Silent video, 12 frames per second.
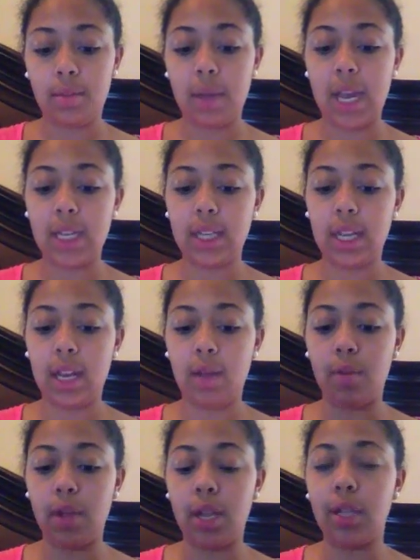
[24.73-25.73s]
painting
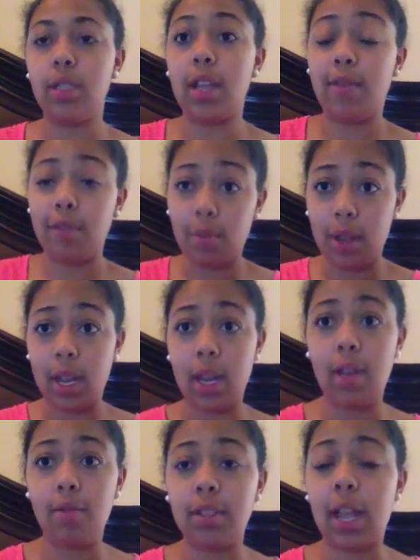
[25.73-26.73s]
was everyone in
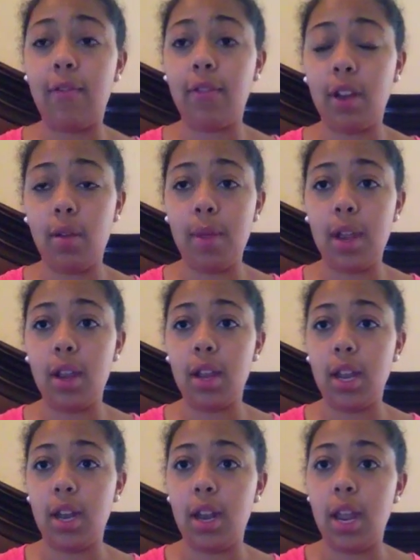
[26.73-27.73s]
it was African
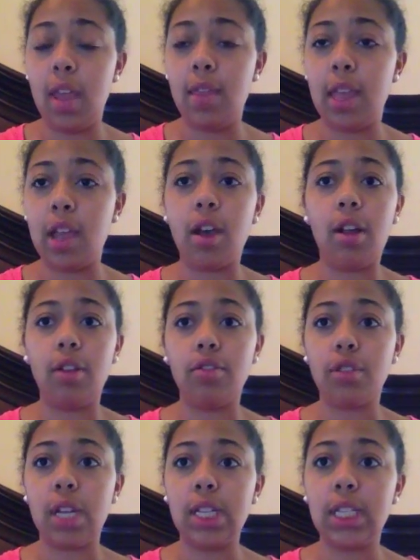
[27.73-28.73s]
American and they all
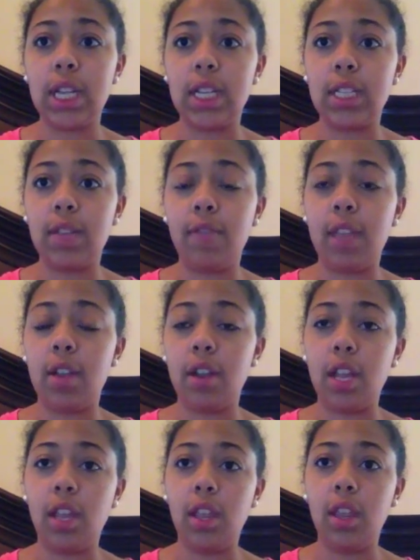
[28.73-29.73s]
dressed as if they're
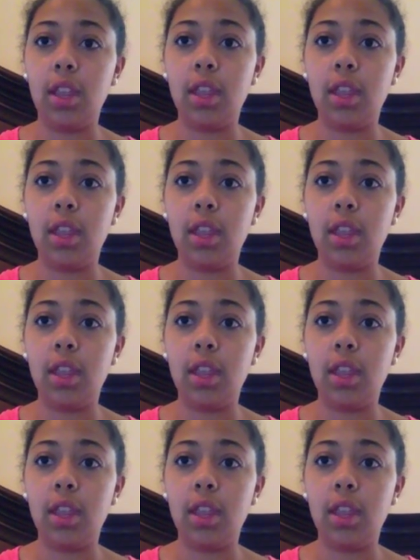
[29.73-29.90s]
in